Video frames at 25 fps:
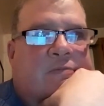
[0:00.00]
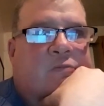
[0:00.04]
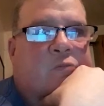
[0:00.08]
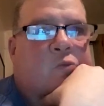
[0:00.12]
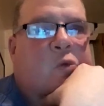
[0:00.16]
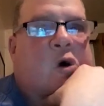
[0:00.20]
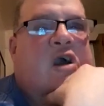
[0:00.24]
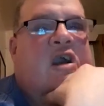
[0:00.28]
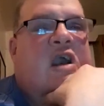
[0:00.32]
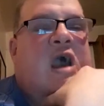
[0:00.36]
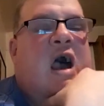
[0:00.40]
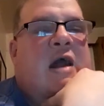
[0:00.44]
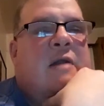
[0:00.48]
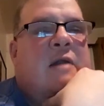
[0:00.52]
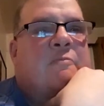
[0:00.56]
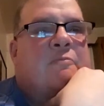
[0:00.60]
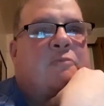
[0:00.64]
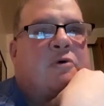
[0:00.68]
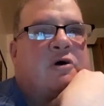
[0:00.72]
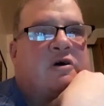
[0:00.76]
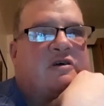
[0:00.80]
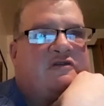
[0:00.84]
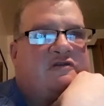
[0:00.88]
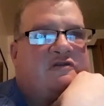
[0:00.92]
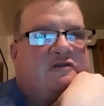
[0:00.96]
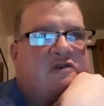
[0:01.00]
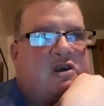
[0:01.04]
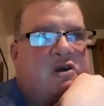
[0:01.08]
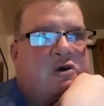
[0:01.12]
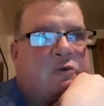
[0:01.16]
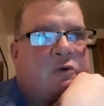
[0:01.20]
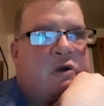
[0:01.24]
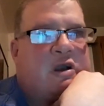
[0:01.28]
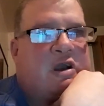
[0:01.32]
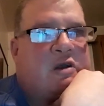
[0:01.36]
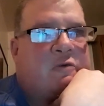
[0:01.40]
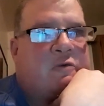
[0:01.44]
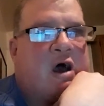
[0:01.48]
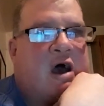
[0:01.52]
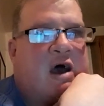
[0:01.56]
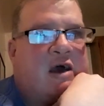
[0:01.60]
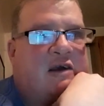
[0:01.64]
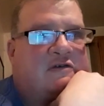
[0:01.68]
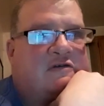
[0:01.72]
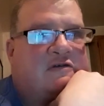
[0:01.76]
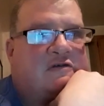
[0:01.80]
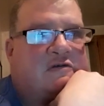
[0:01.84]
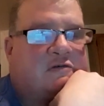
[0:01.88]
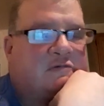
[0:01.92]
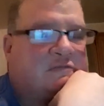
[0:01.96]
What kind of books do you read,
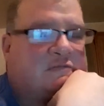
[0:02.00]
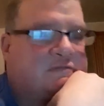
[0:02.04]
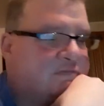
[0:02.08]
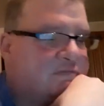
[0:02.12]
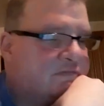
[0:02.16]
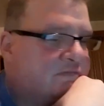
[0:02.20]
Rox?